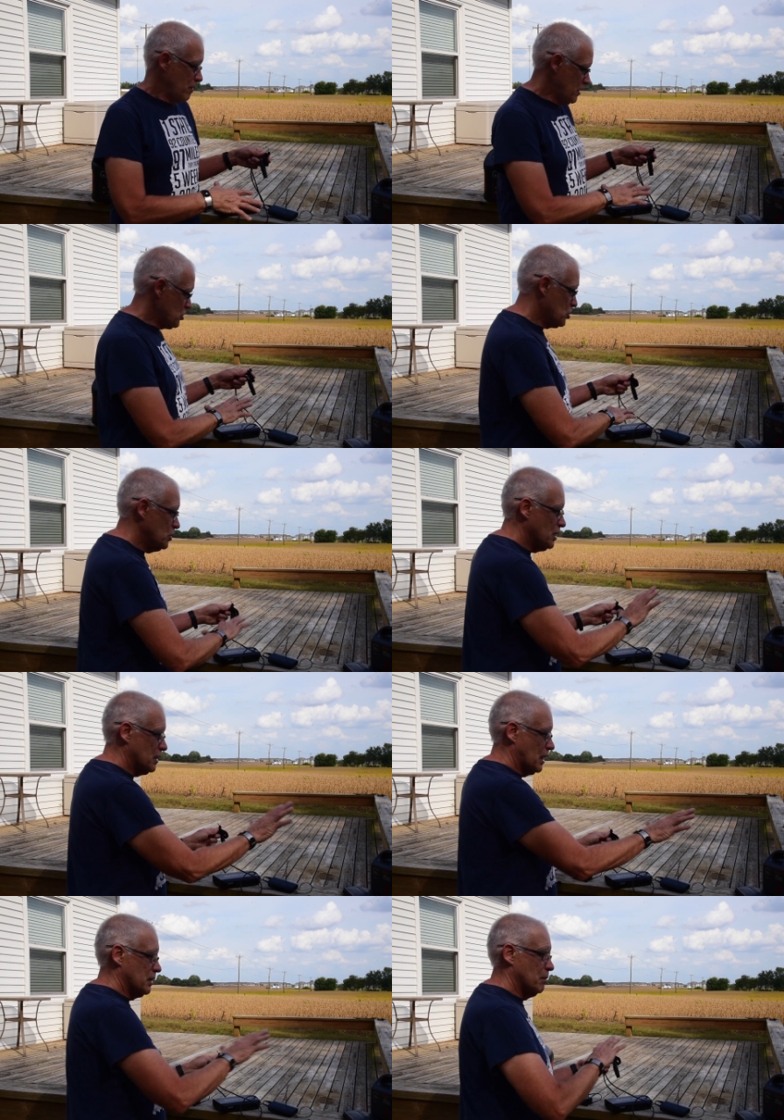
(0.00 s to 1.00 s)
this
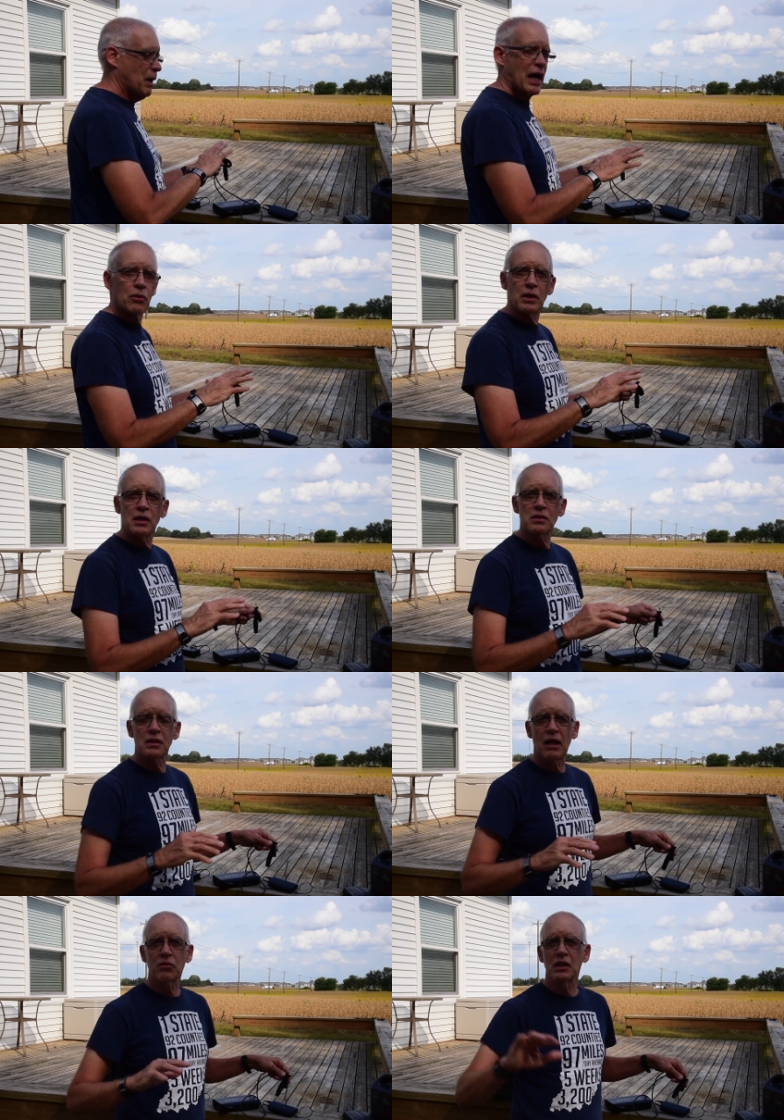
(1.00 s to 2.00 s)
unit and the batteries
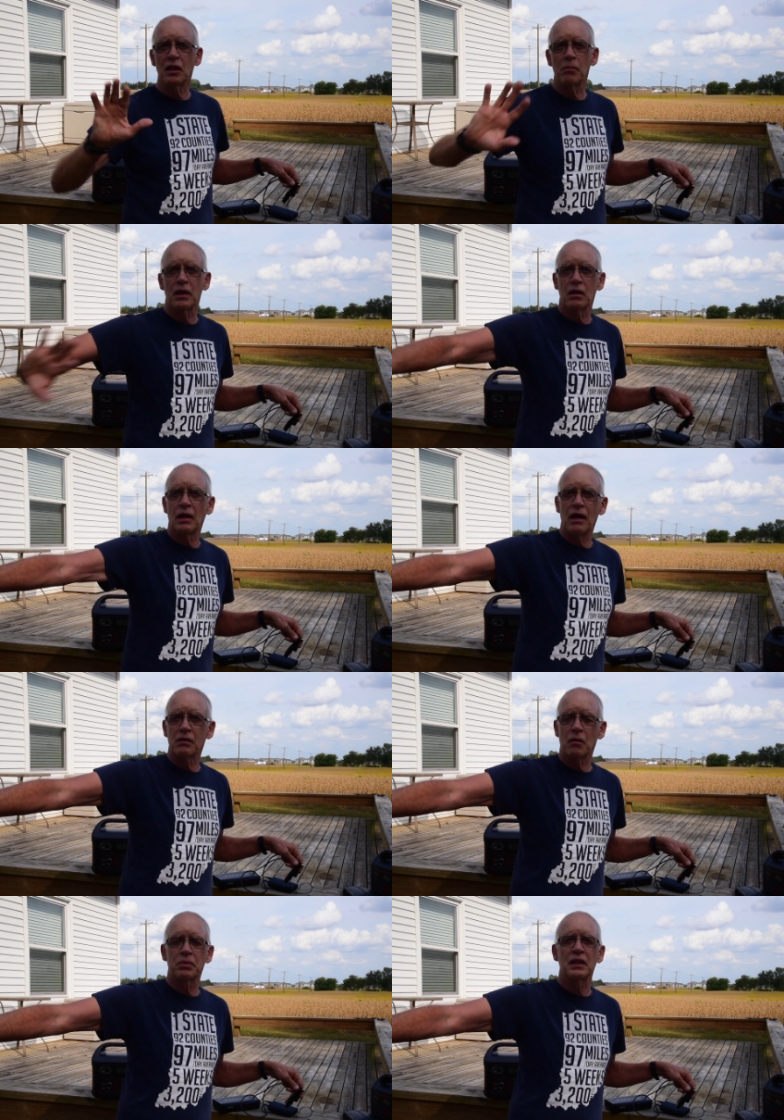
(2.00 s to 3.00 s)
and everything can be
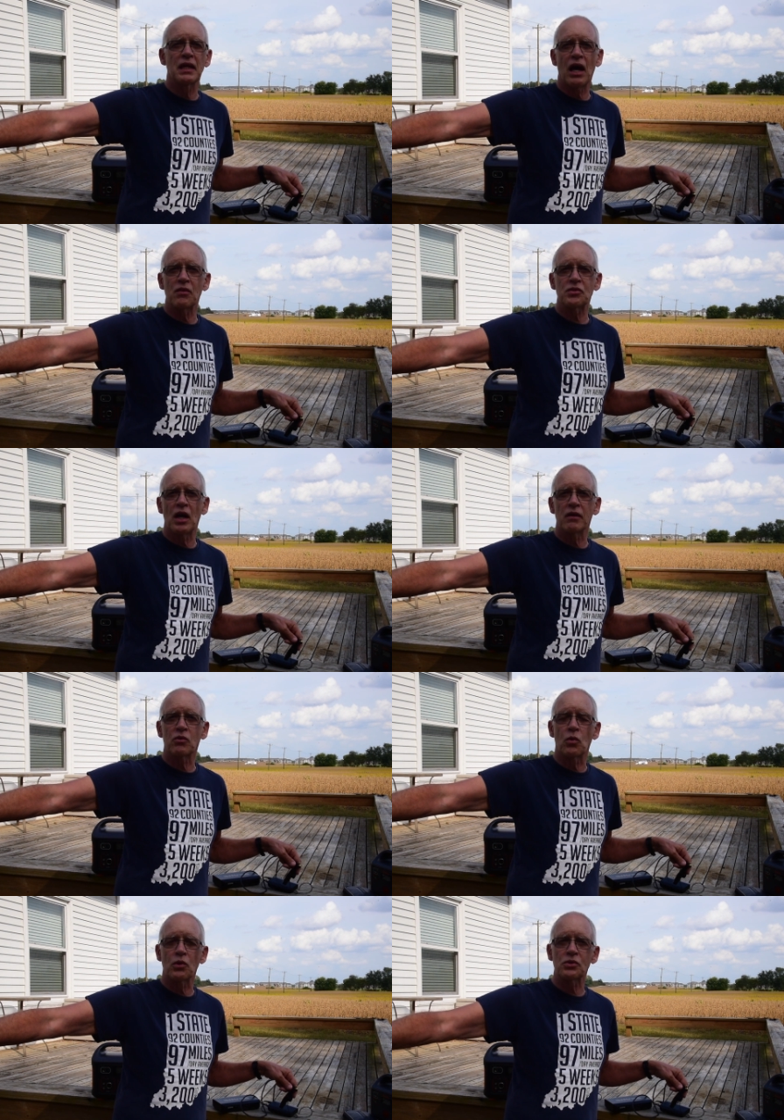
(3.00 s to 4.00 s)
completely out of sight, of
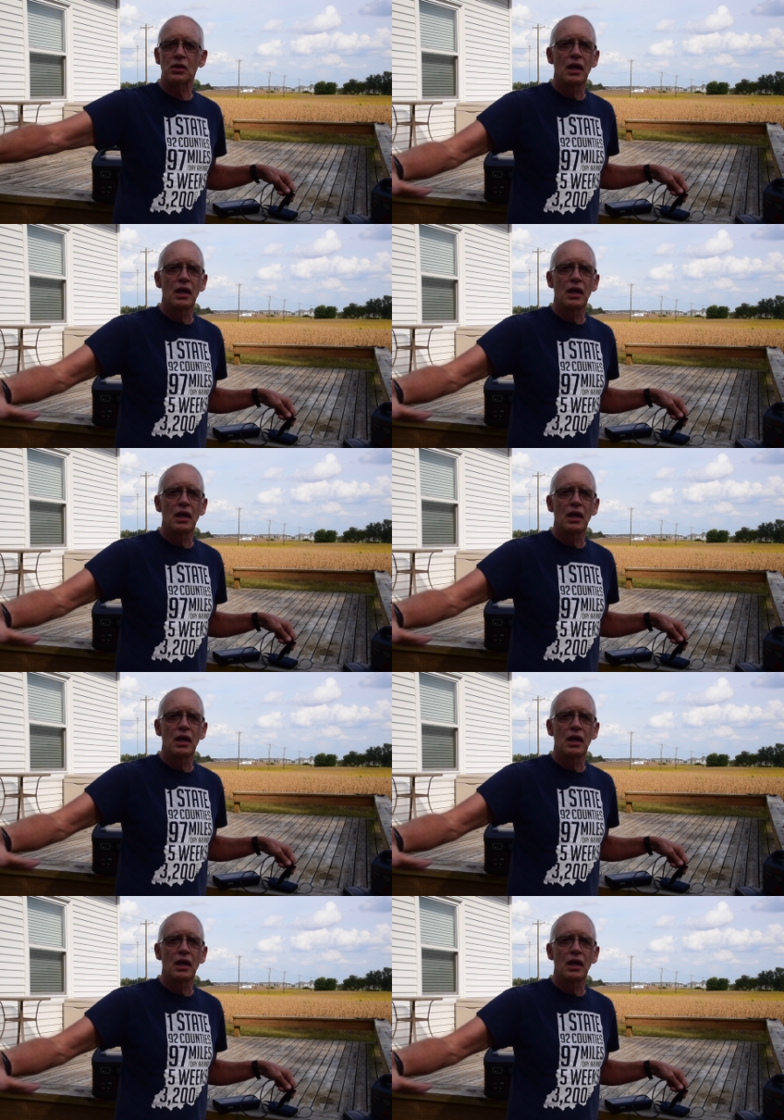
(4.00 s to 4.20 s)
course,